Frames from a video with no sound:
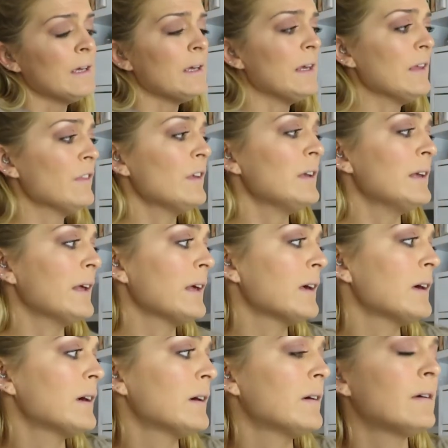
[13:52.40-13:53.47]
either
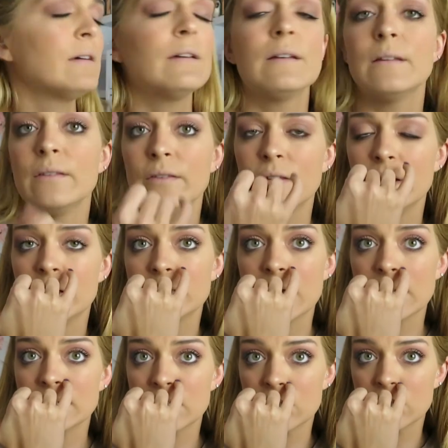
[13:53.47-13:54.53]
link the
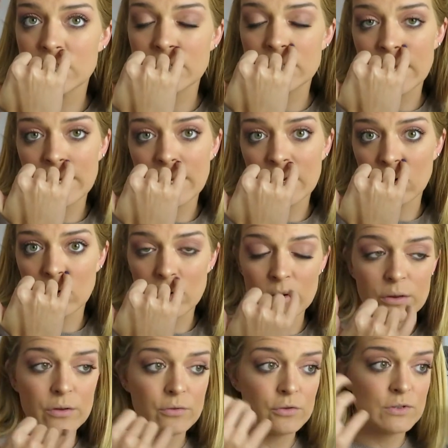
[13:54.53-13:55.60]
dietitian that I go
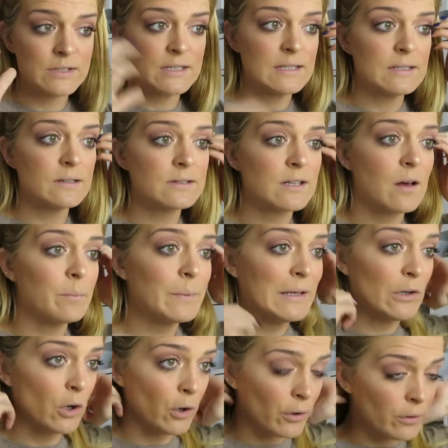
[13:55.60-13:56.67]
through's details down
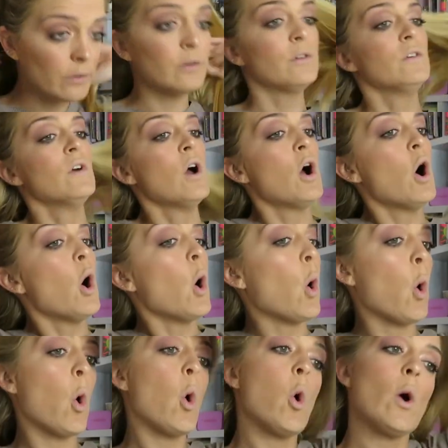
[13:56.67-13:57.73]
below,
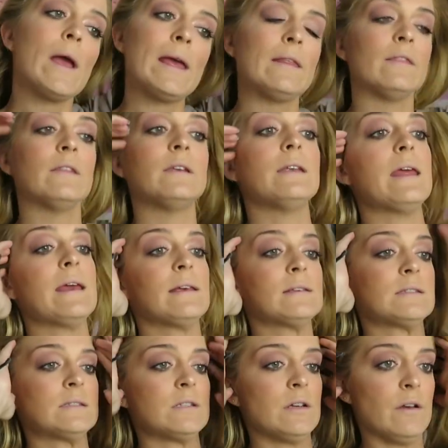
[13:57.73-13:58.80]
or in the
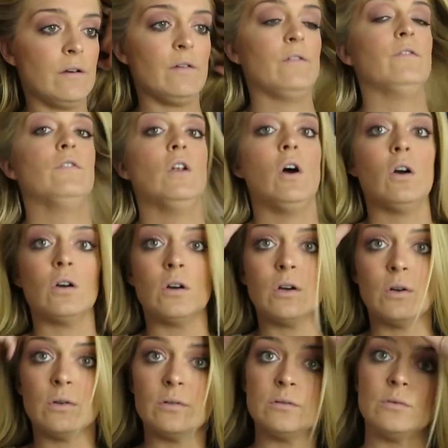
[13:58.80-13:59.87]
next vlog
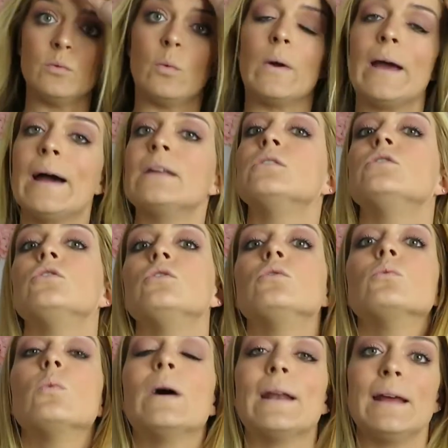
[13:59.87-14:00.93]
where I do
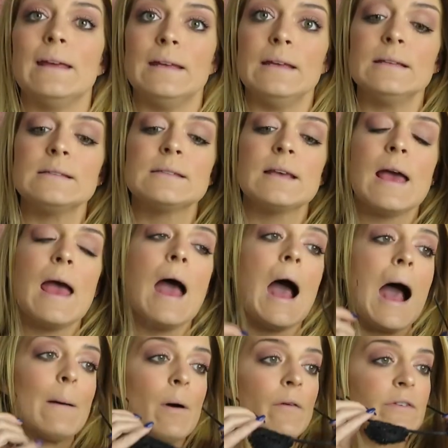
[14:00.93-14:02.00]
what I eat.
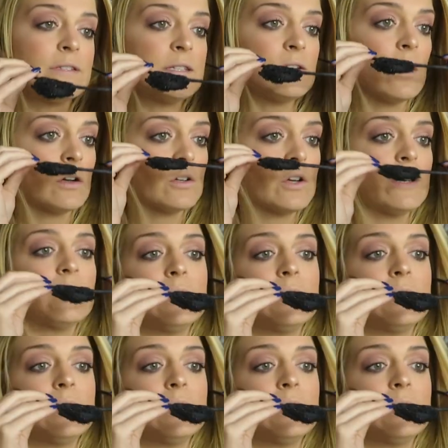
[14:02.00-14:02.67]
I'm obviously not going to